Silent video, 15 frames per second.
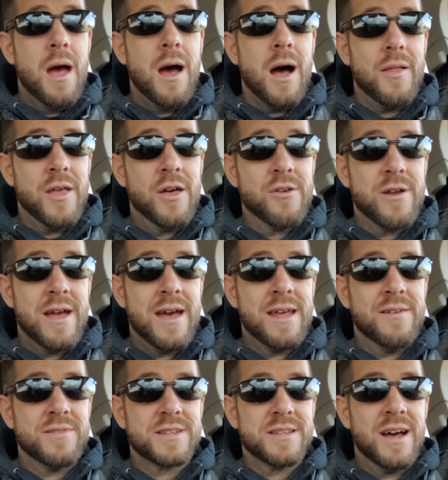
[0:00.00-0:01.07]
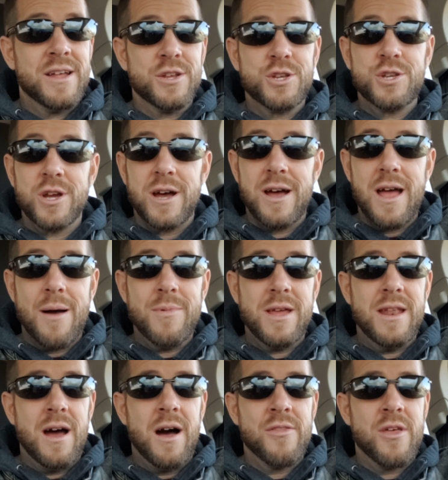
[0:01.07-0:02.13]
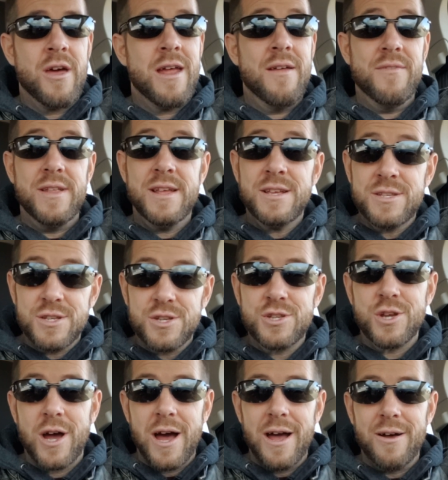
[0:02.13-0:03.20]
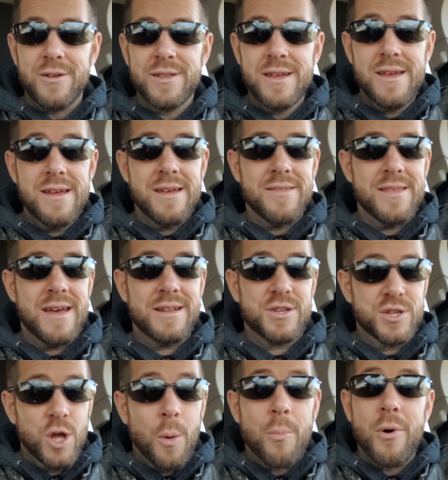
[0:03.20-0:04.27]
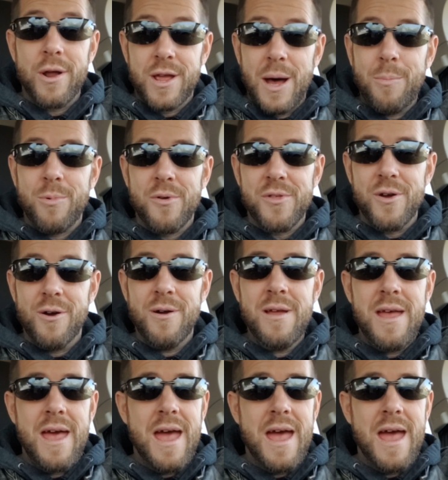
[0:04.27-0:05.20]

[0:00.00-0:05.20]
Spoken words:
On the other hand, if it's not his child, if it is his child, then still break up with her.